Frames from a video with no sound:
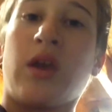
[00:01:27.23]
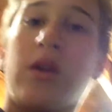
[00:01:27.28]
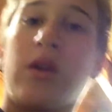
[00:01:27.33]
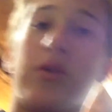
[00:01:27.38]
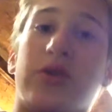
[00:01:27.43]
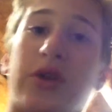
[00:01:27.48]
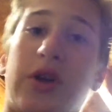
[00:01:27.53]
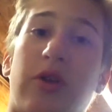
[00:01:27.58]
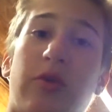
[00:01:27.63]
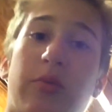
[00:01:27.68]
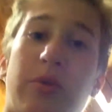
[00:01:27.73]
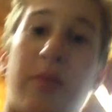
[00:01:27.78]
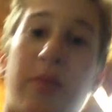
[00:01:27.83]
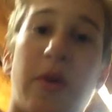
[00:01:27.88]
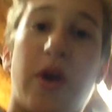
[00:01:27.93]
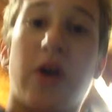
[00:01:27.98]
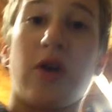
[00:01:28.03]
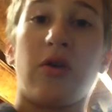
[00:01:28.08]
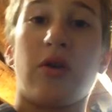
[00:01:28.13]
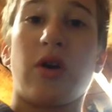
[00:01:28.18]
trying to open
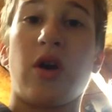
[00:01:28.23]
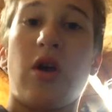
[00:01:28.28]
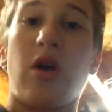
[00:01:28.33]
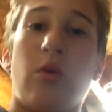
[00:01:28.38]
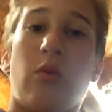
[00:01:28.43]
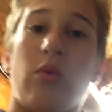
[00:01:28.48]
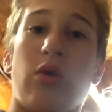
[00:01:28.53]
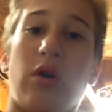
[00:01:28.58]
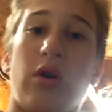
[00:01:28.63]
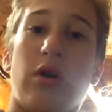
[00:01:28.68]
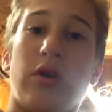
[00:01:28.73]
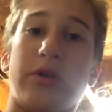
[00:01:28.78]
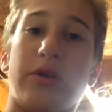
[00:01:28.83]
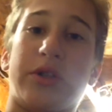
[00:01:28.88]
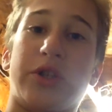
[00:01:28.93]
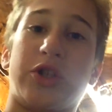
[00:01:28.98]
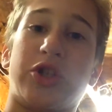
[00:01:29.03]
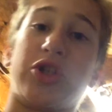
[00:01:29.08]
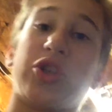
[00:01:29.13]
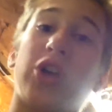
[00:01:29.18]
my Coke, were
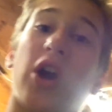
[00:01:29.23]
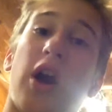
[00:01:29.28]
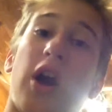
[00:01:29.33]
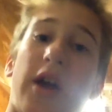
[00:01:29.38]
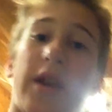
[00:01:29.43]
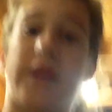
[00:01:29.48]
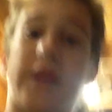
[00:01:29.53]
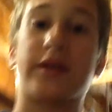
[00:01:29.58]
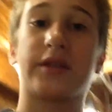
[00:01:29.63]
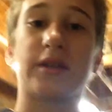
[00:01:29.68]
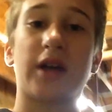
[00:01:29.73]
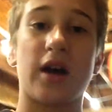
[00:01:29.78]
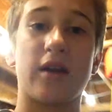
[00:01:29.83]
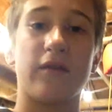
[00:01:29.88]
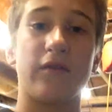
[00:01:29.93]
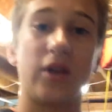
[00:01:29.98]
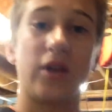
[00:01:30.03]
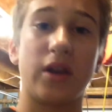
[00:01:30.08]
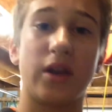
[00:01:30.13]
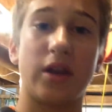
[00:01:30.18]
shot inside
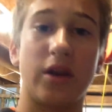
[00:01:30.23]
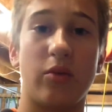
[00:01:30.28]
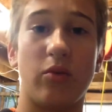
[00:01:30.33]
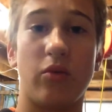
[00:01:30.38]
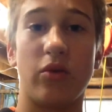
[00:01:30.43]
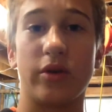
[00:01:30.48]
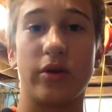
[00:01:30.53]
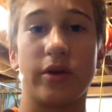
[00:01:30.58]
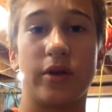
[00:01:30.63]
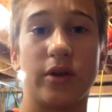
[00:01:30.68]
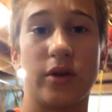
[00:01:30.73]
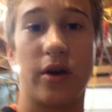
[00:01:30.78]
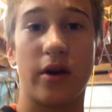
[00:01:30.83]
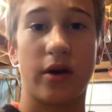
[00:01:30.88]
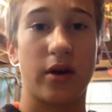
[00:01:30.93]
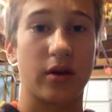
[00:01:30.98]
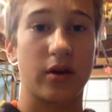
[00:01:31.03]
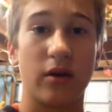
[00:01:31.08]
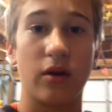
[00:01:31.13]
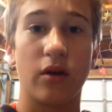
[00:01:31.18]
of it, and it wouldn't
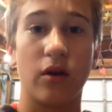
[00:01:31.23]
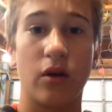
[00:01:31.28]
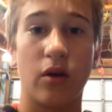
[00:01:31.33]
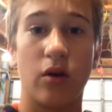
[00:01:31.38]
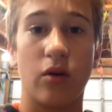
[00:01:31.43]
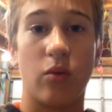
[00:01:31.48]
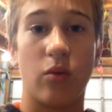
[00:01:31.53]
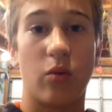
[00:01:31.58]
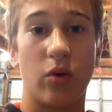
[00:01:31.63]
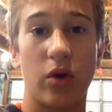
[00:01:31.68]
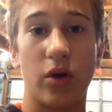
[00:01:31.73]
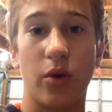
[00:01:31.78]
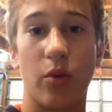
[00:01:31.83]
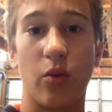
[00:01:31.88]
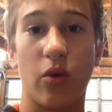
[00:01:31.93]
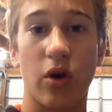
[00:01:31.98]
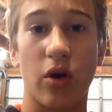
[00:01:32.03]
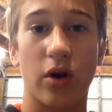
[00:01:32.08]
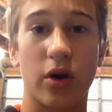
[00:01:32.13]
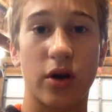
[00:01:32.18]
like really
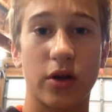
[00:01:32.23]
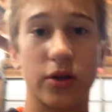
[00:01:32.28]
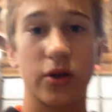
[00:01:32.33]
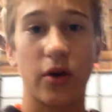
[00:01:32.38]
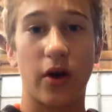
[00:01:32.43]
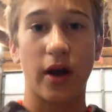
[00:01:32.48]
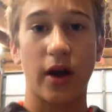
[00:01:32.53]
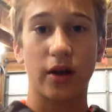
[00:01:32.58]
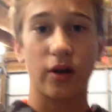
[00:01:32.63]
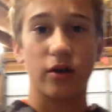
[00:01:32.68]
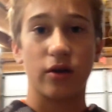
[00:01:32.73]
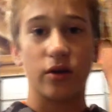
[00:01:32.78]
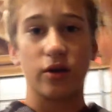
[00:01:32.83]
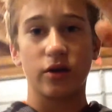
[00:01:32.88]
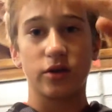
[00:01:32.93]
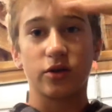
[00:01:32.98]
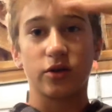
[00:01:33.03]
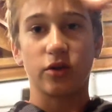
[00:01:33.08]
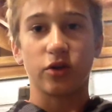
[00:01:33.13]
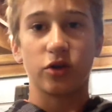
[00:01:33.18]
work. So
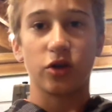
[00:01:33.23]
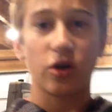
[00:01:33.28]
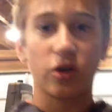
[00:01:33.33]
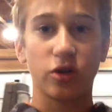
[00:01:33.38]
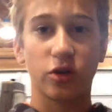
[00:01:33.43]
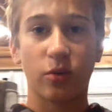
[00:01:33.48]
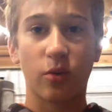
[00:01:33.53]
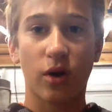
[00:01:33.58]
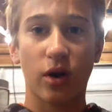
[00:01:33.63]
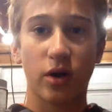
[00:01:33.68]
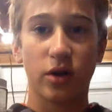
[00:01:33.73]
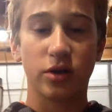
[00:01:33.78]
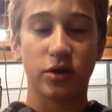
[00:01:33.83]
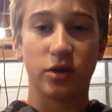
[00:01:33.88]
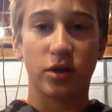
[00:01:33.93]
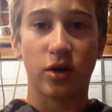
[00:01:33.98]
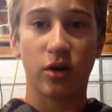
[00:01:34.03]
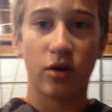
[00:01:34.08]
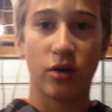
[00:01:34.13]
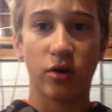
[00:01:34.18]
the charging
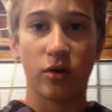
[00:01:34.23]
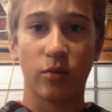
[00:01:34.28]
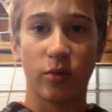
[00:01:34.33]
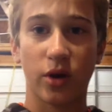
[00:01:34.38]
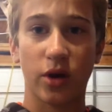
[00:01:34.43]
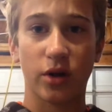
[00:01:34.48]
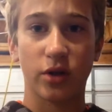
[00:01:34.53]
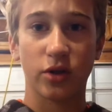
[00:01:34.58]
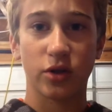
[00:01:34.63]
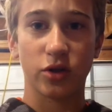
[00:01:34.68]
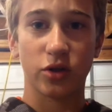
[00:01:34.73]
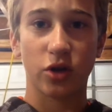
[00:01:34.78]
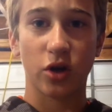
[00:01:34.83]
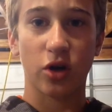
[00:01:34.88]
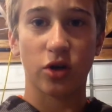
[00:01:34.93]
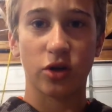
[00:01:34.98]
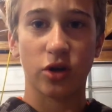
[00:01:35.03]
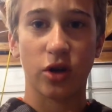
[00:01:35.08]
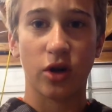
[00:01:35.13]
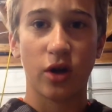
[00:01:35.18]
wires went into the
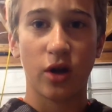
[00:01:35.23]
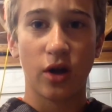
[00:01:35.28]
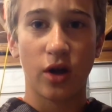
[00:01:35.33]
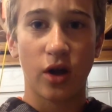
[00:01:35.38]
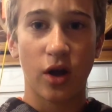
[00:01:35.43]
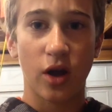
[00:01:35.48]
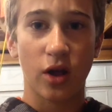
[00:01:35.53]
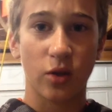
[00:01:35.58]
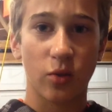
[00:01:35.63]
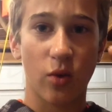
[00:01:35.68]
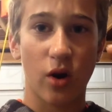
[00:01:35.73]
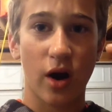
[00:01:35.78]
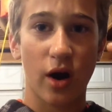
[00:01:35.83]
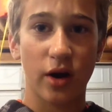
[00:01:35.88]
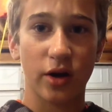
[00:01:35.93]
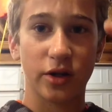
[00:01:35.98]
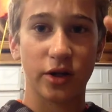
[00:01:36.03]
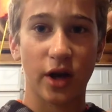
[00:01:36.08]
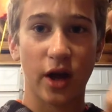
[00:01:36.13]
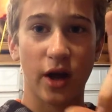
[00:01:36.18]
charger, and the
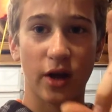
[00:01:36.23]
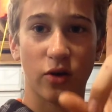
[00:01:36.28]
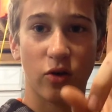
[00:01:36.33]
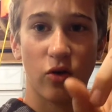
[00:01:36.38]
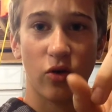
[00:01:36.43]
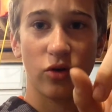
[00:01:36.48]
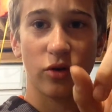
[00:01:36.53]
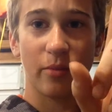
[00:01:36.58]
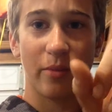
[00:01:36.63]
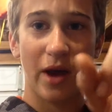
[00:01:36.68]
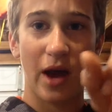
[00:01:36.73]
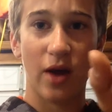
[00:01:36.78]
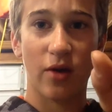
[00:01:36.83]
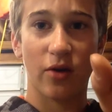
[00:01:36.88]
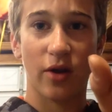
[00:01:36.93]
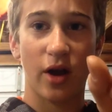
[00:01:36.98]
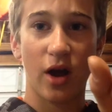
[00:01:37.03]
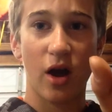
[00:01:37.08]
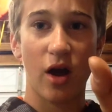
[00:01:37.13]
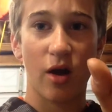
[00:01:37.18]
wires, and I had to hold the
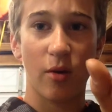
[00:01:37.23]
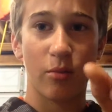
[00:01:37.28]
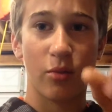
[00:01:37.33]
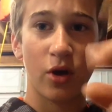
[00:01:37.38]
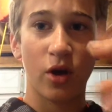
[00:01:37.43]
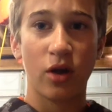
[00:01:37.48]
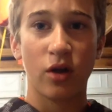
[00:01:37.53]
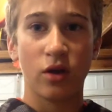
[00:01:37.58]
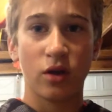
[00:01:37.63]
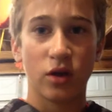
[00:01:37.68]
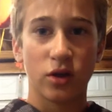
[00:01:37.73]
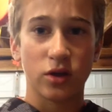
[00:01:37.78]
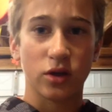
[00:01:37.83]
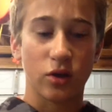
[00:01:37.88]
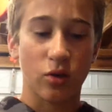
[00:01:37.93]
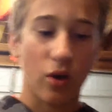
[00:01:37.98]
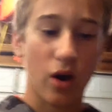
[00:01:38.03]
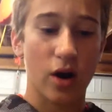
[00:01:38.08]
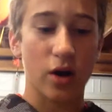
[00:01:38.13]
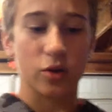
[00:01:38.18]
battery up. So
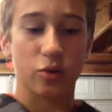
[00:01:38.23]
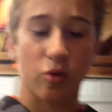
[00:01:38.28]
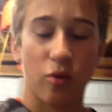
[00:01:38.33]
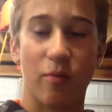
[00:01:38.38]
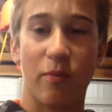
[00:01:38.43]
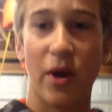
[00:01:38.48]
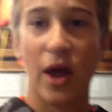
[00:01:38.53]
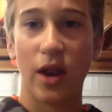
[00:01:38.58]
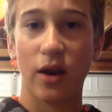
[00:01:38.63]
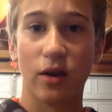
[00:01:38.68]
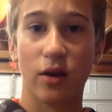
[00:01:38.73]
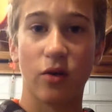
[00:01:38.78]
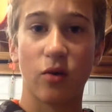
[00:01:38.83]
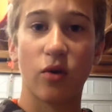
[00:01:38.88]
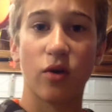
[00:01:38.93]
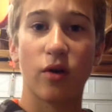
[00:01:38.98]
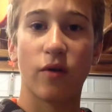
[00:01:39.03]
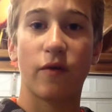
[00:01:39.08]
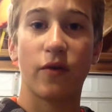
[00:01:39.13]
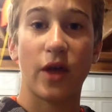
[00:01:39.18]
the wires were bent in
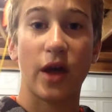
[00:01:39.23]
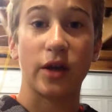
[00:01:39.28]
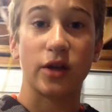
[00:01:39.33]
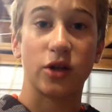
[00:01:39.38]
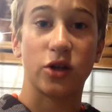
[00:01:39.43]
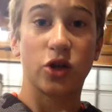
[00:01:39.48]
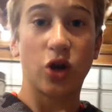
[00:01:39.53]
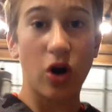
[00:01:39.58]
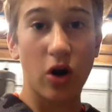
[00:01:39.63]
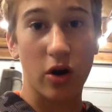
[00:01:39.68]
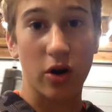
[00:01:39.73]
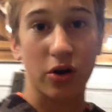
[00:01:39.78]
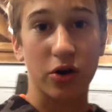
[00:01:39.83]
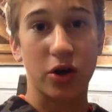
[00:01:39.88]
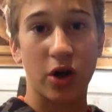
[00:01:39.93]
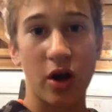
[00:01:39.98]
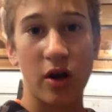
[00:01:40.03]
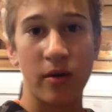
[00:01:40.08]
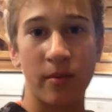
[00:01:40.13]
order for that to charge.